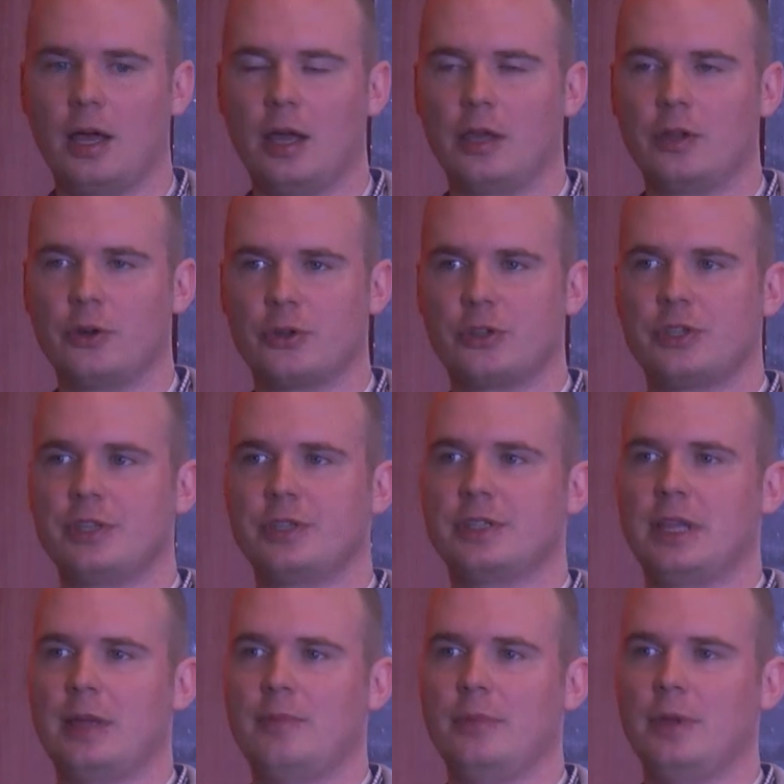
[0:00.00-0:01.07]
your
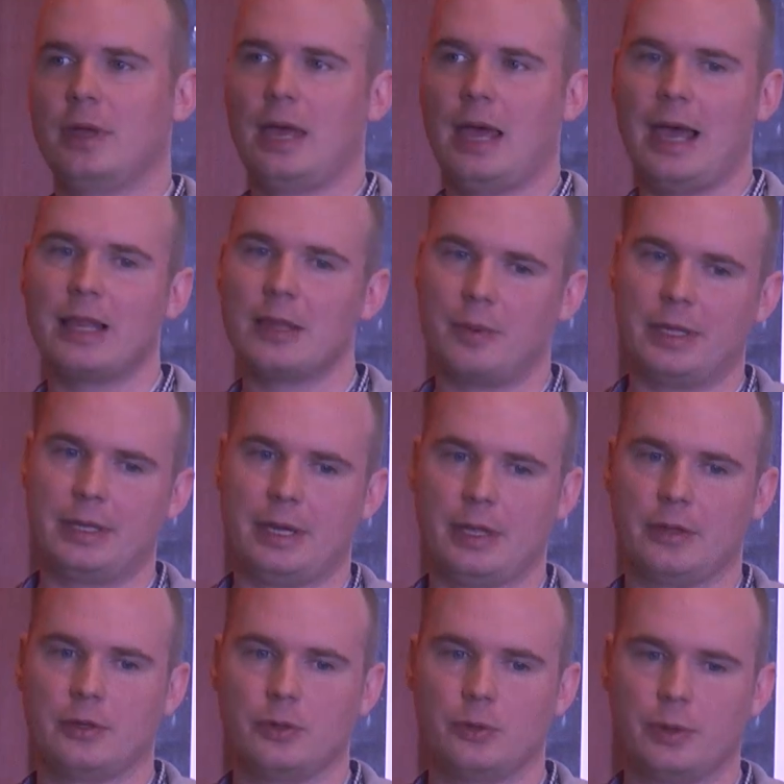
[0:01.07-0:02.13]
system, anybody
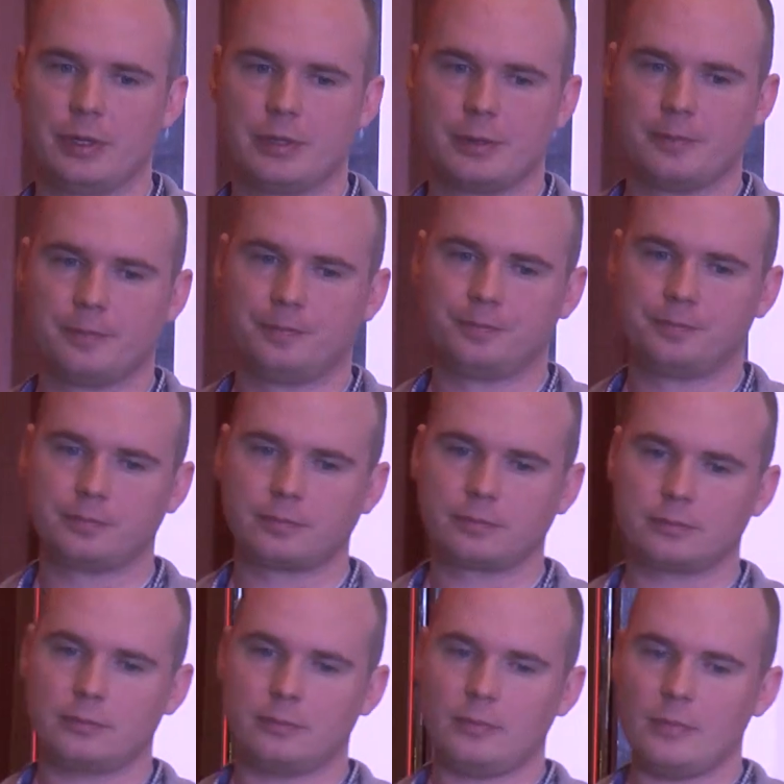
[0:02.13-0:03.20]
can do it.
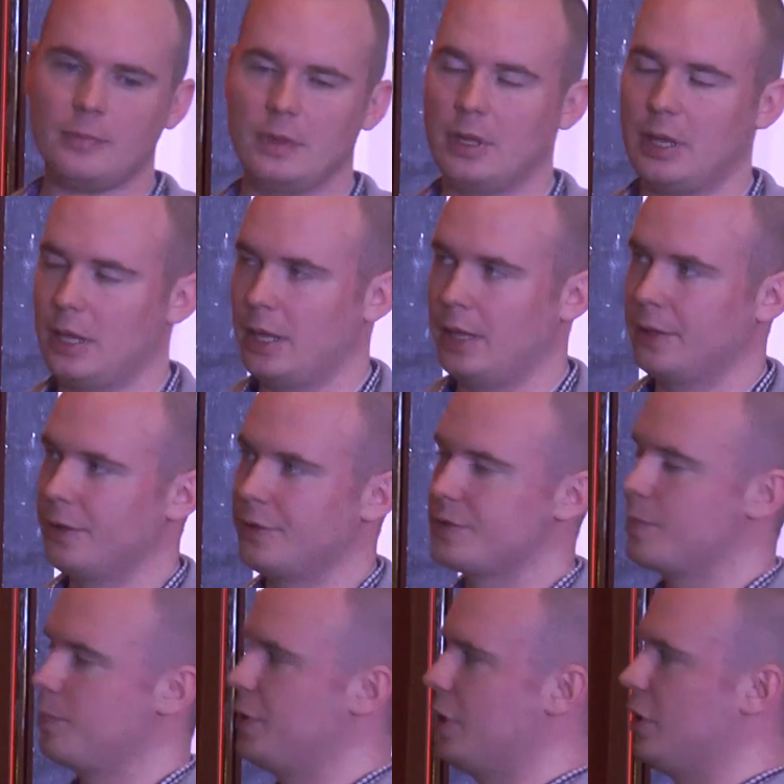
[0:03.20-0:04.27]
And
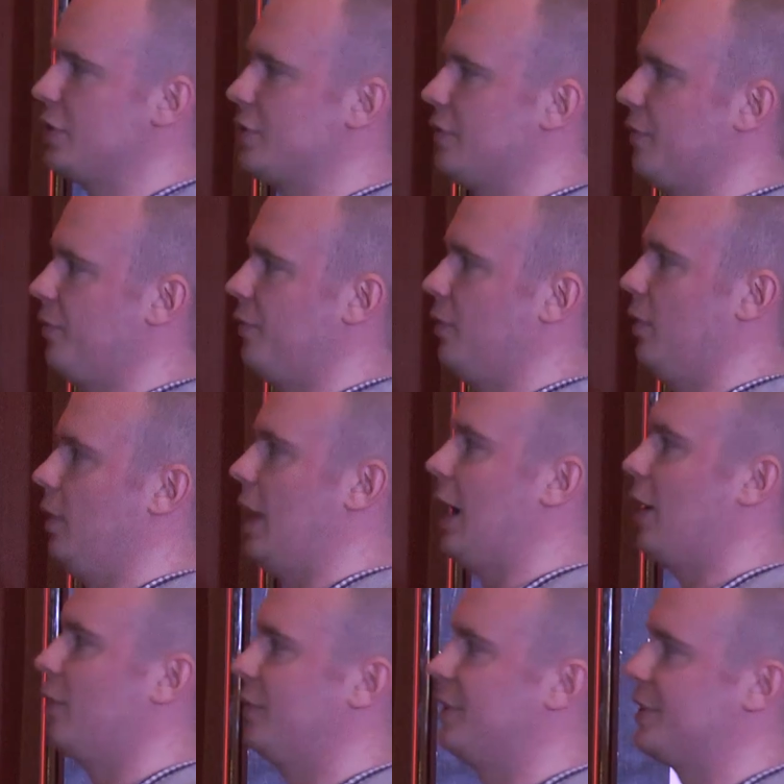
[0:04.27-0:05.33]
because of
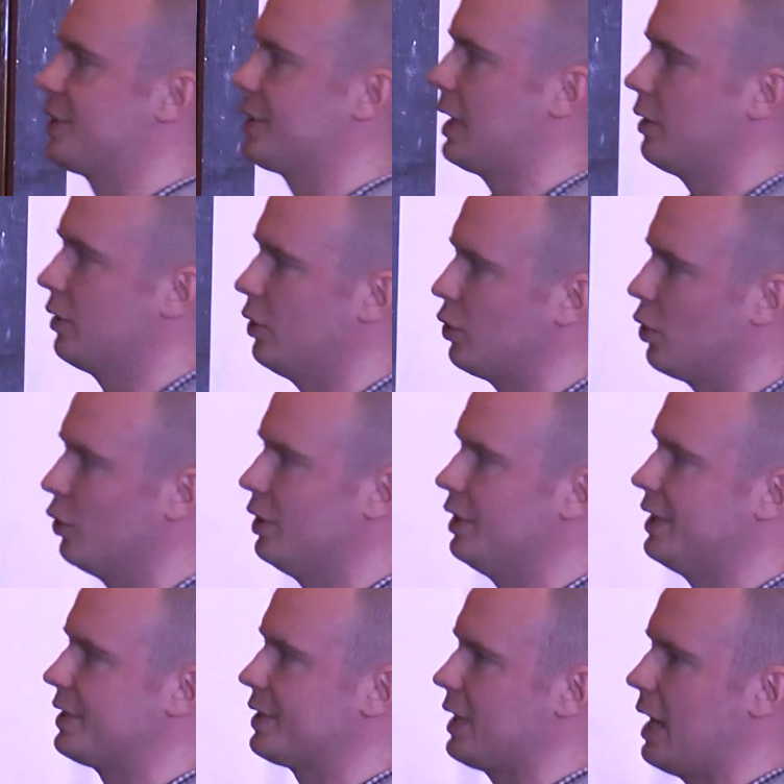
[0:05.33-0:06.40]
lack of not only
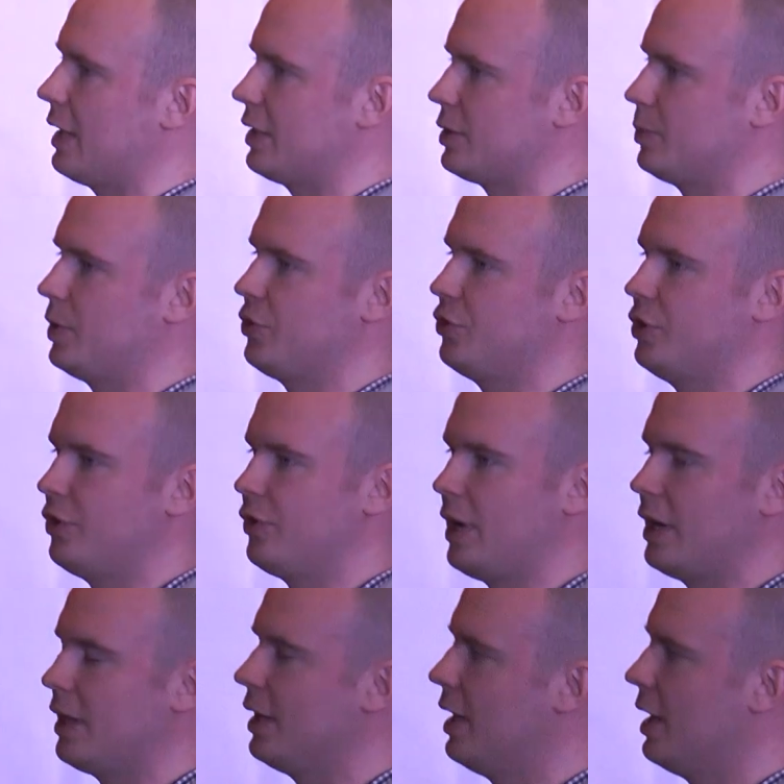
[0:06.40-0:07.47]
the scanners, but
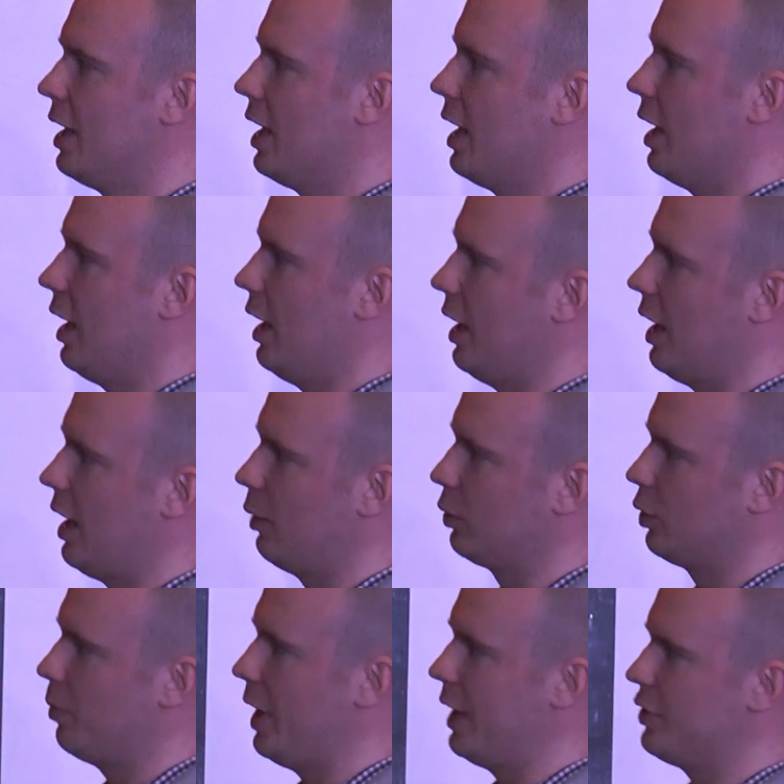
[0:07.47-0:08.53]
generally
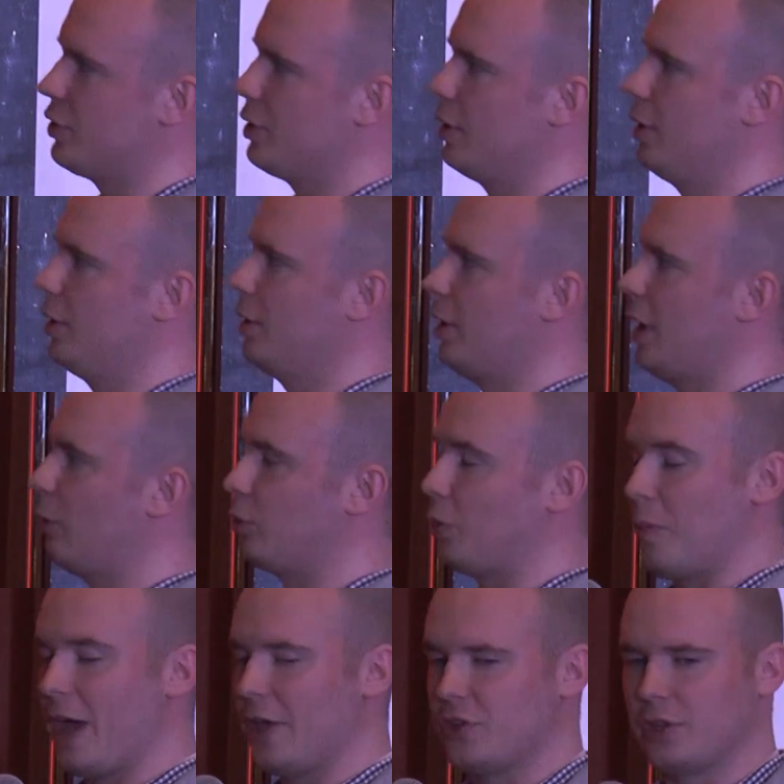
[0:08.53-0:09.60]

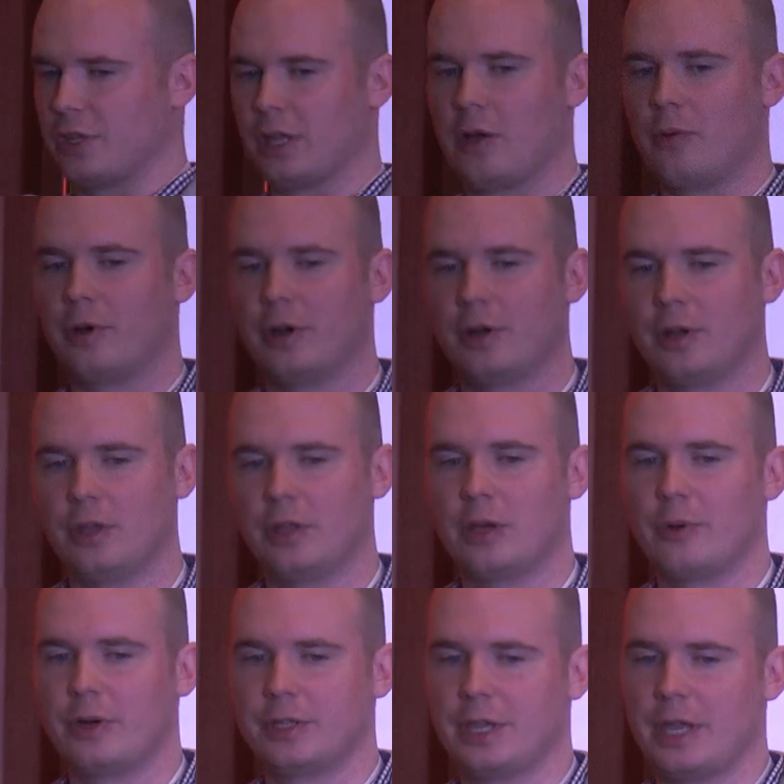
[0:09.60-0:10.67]
automation in
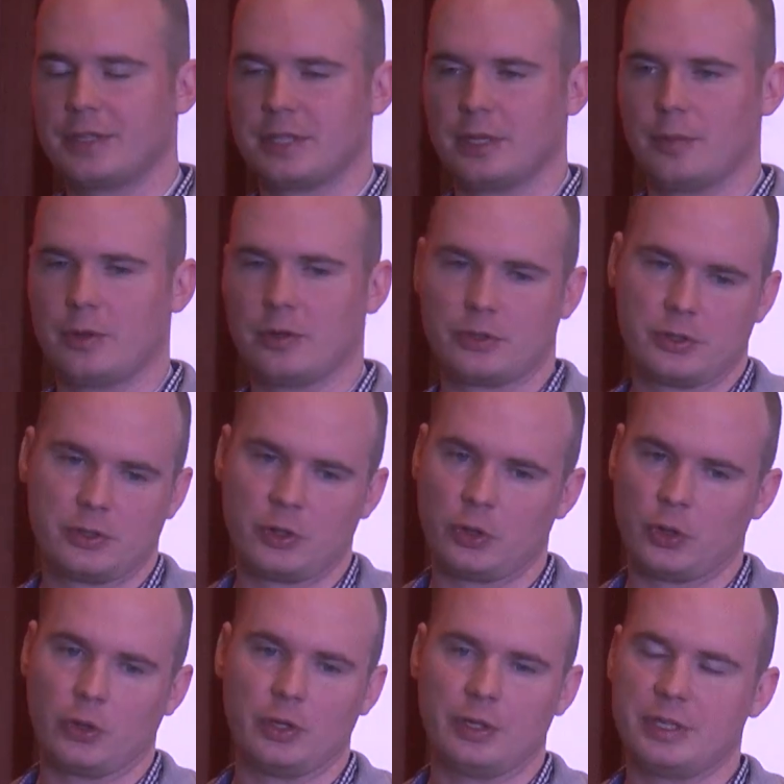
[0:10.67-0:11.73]
our testing, because it's not
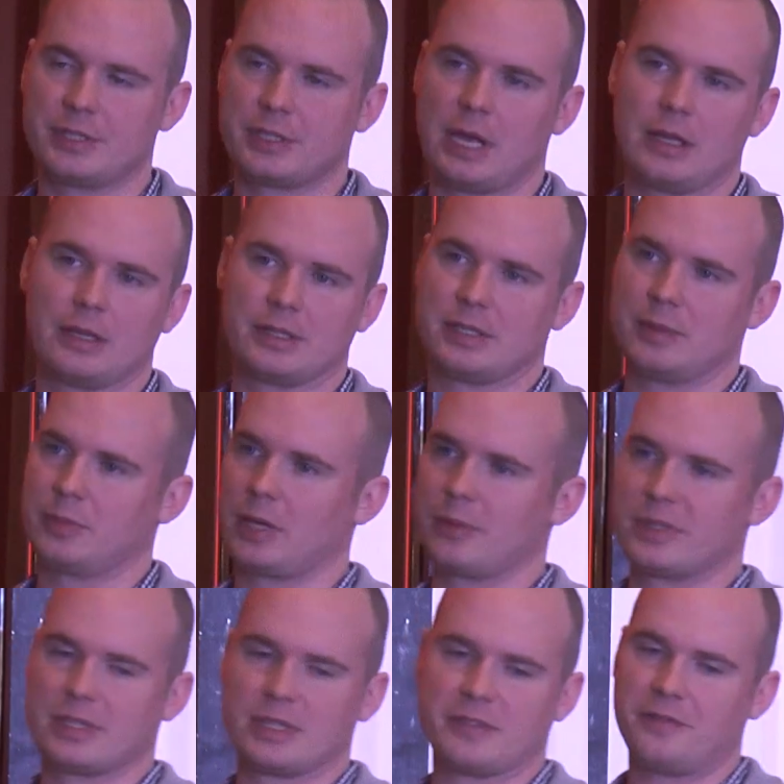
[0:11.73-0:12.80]
only the scanners,
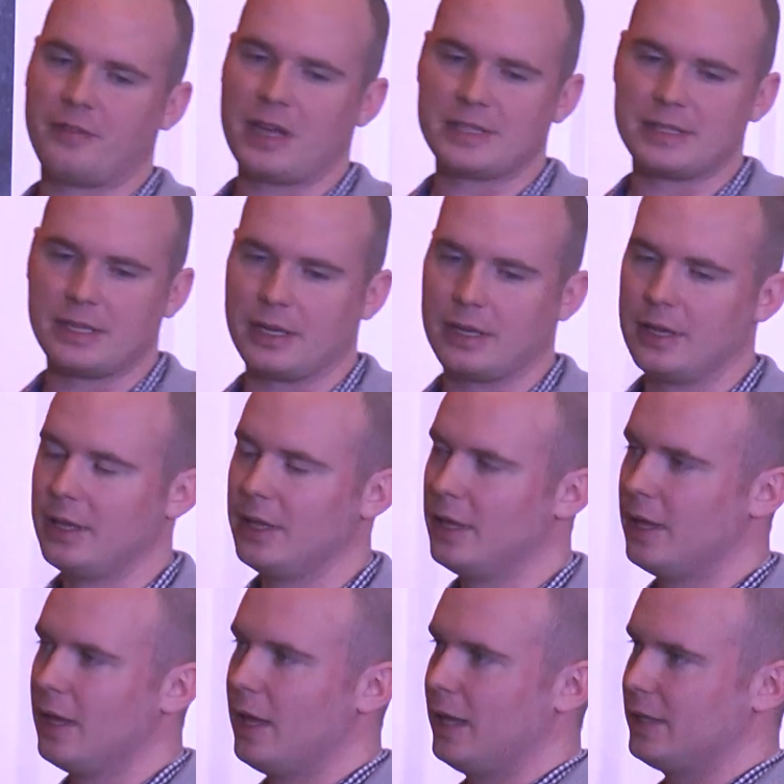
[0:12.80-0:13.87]
sometimes it's fuzzing,
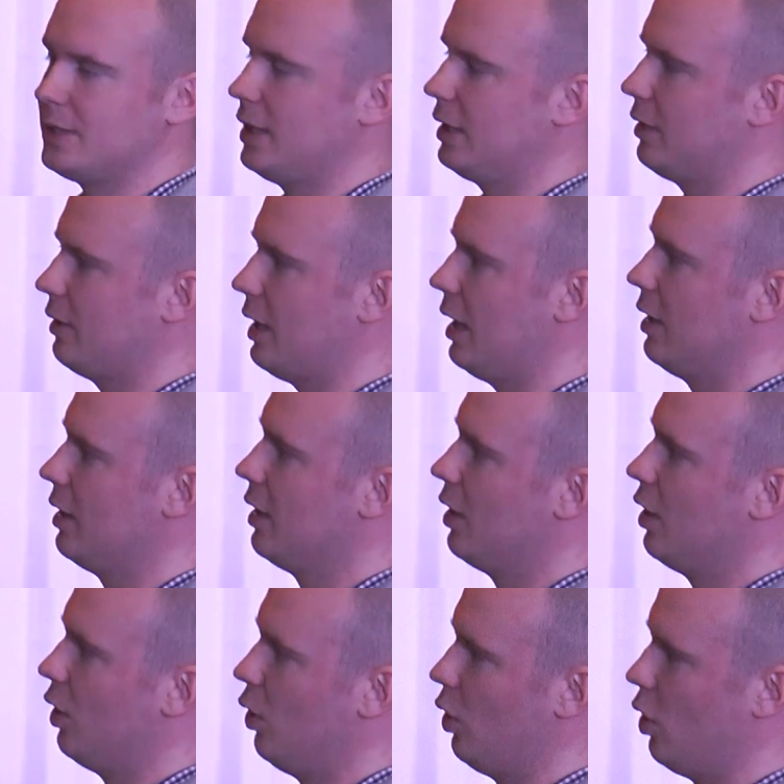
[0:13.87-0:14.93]
etc.,
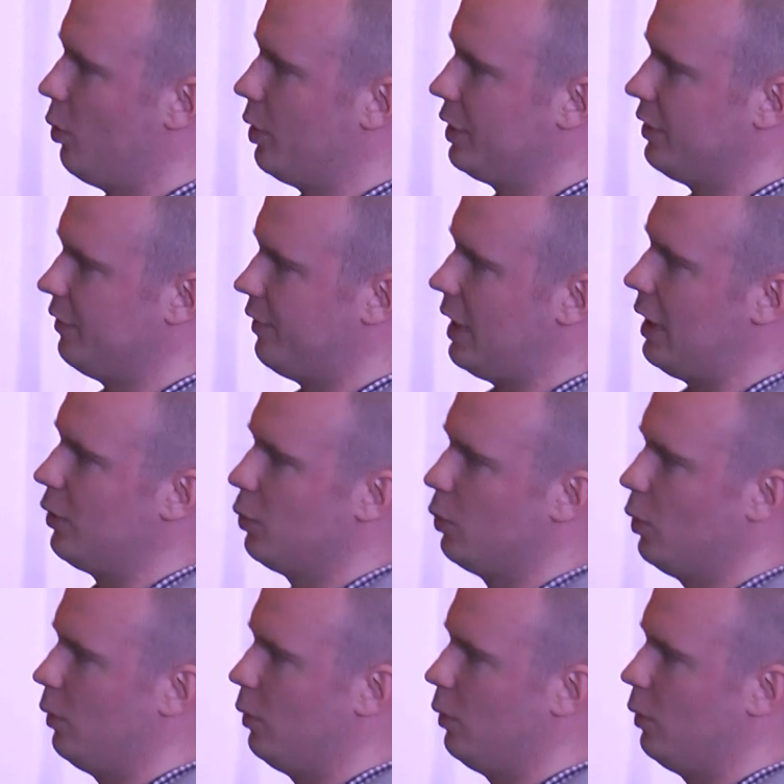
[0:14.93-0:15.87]
lower the value